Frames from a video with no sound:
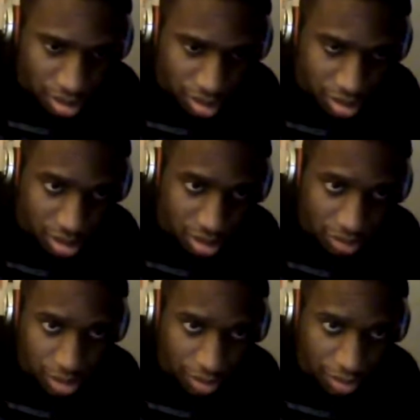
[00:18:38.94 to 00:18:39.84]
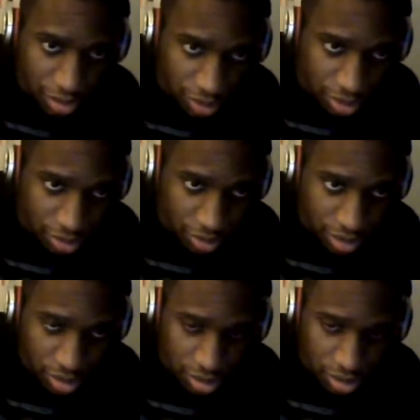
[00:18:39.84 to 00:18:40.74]
Because every time I try to, it
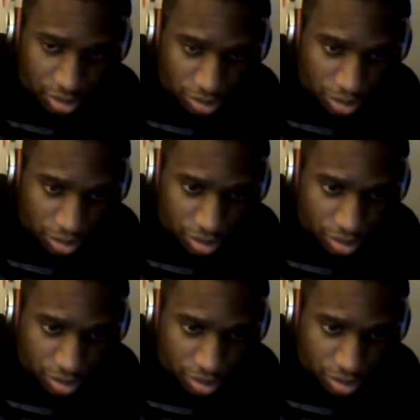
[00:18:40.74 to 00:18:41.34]
just looks stupid.